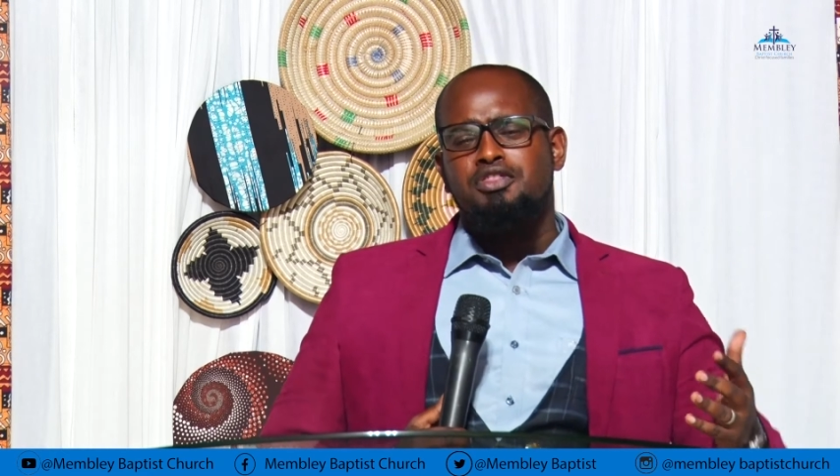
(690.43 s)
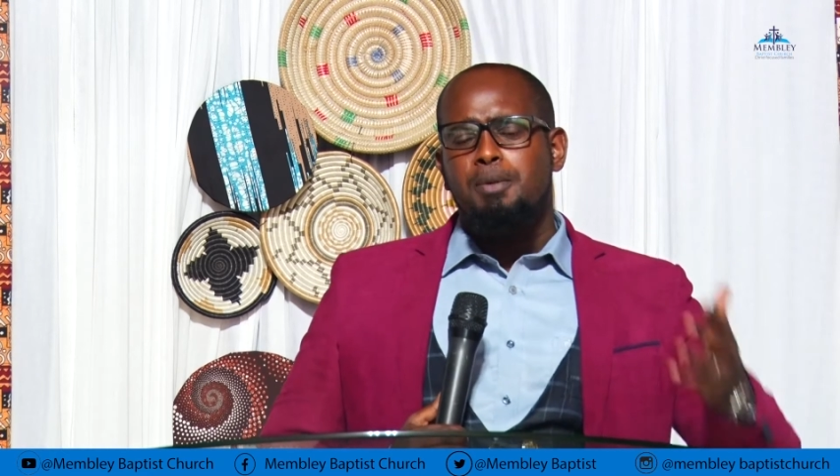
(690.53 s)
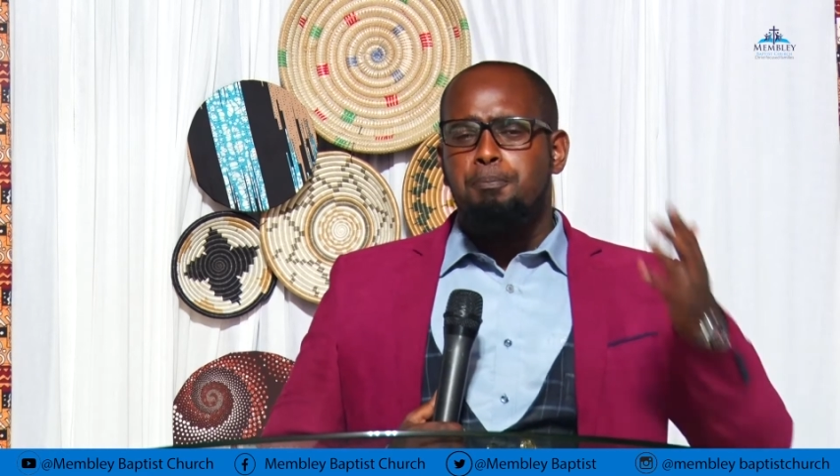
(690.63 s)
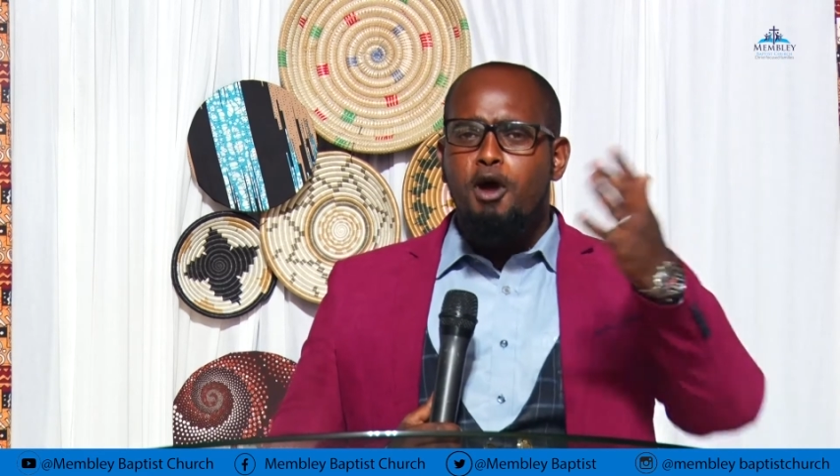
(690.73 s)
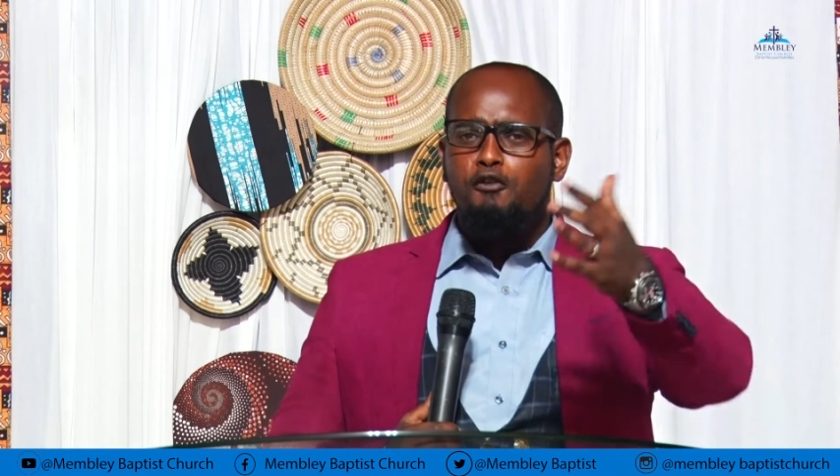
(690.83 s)
the
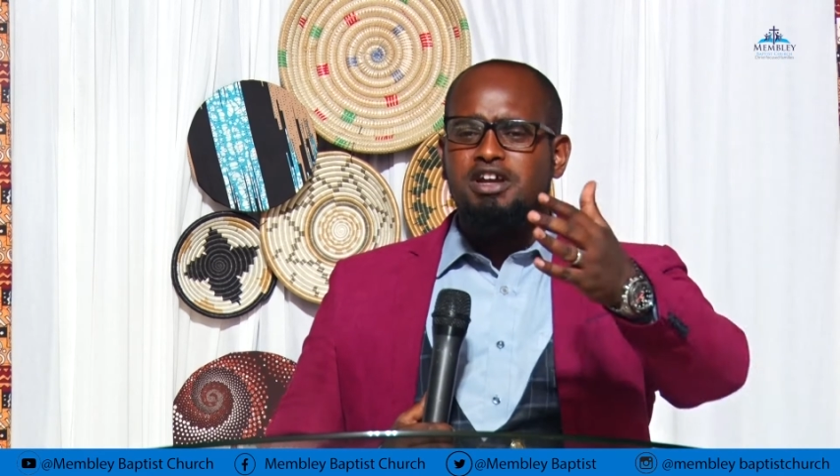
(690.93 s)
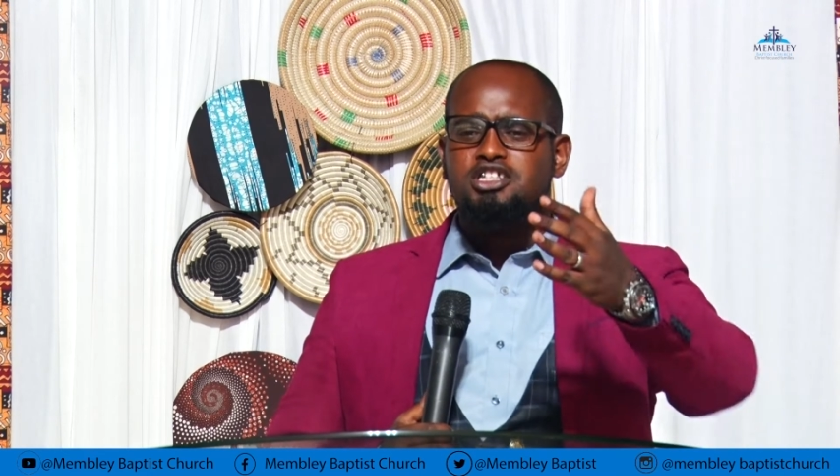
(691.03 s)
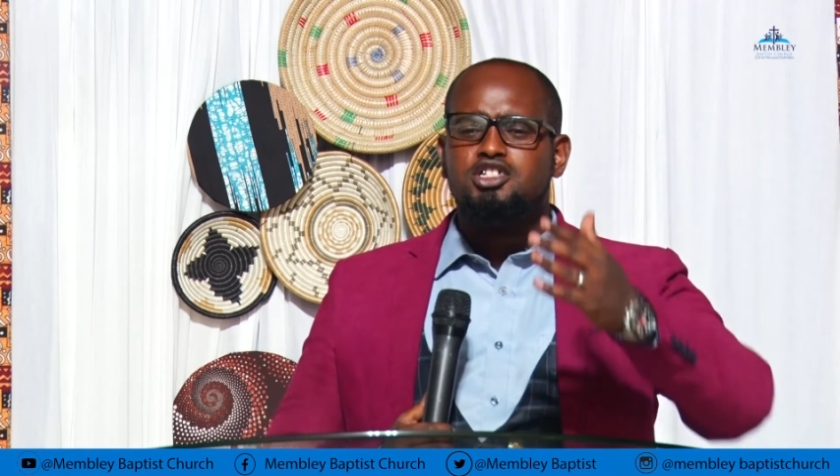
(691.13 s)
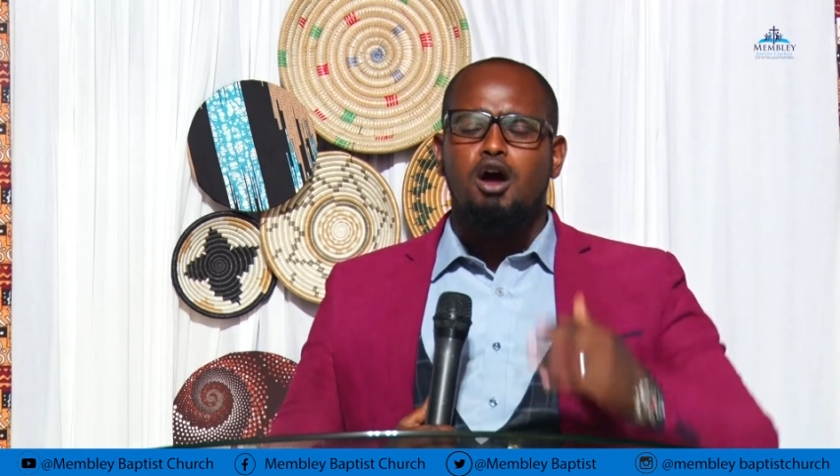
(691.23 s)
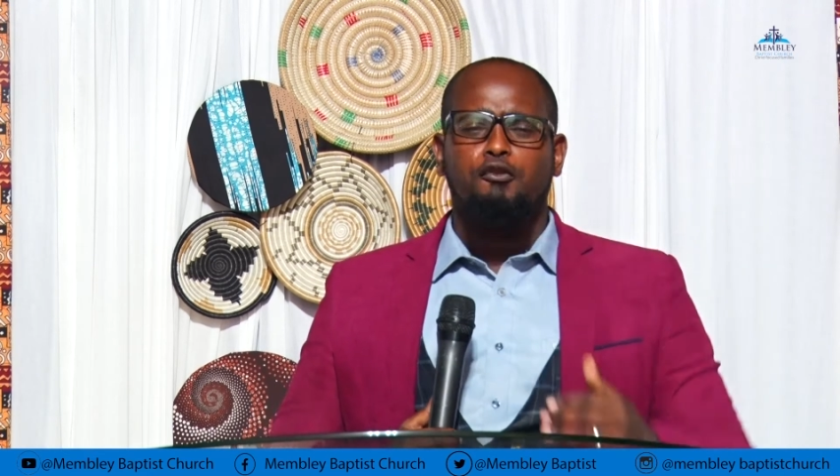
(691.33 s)

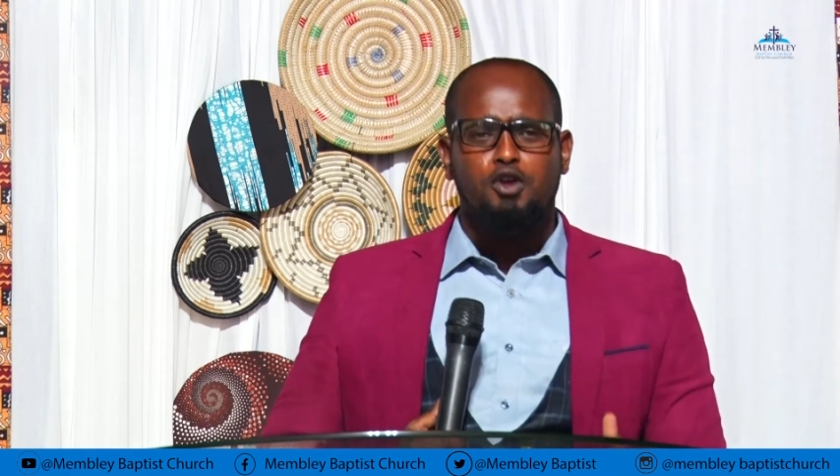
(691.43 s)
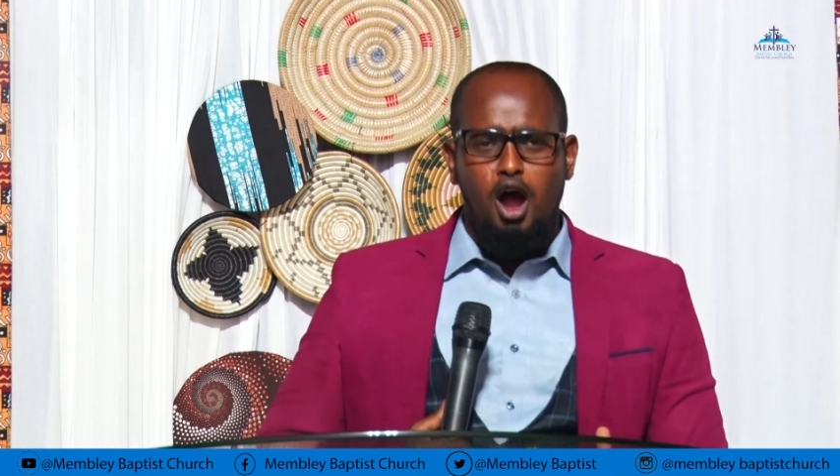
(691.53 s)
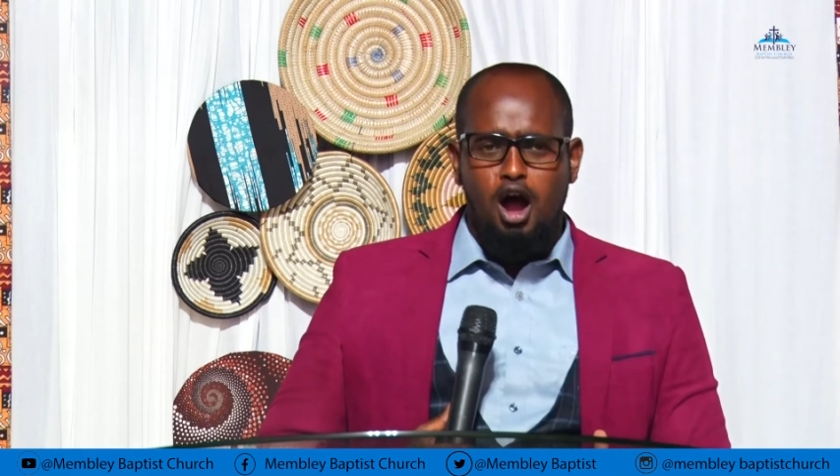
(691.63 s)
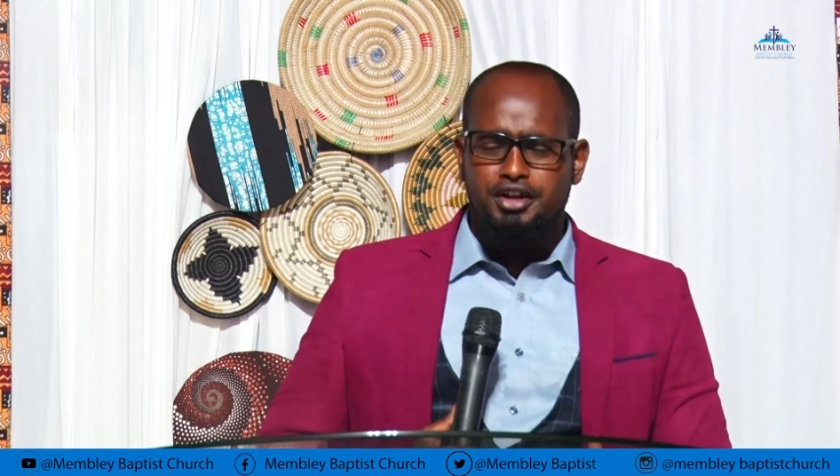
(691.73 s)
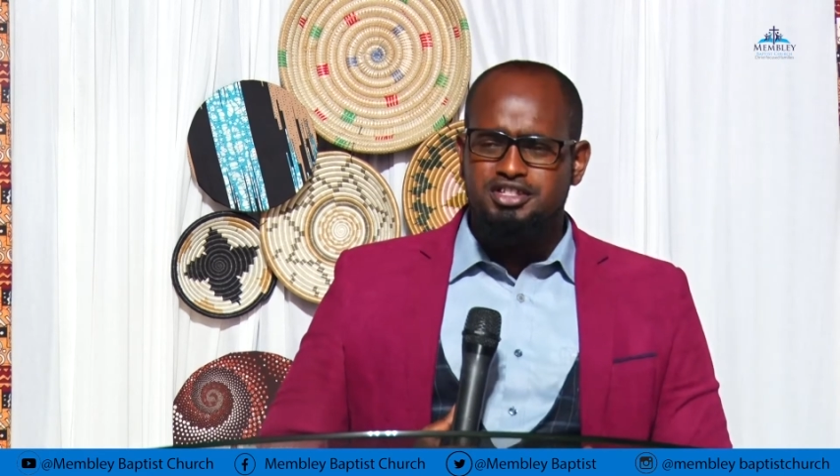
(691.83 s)
prophets of
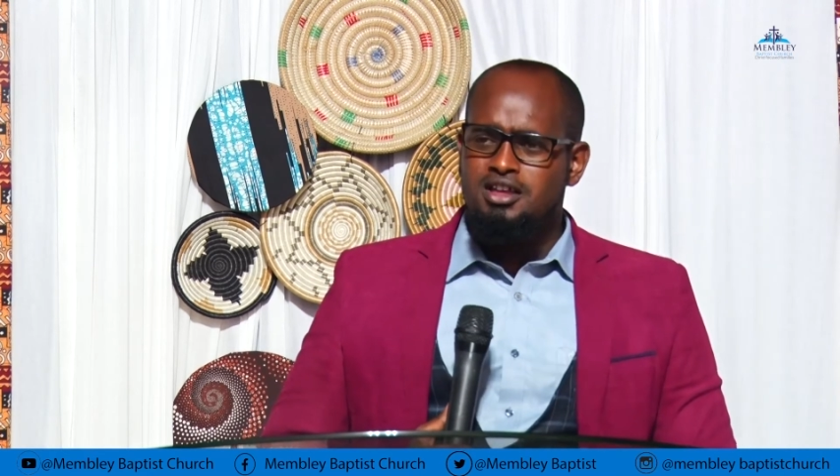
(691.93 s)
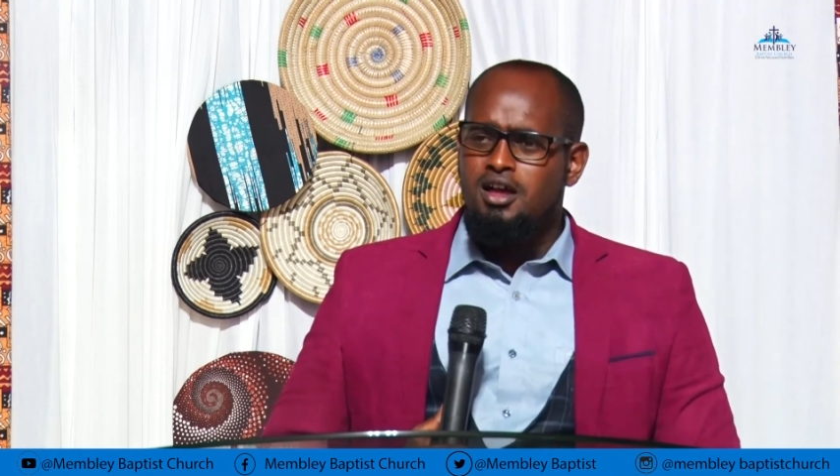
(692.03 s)
God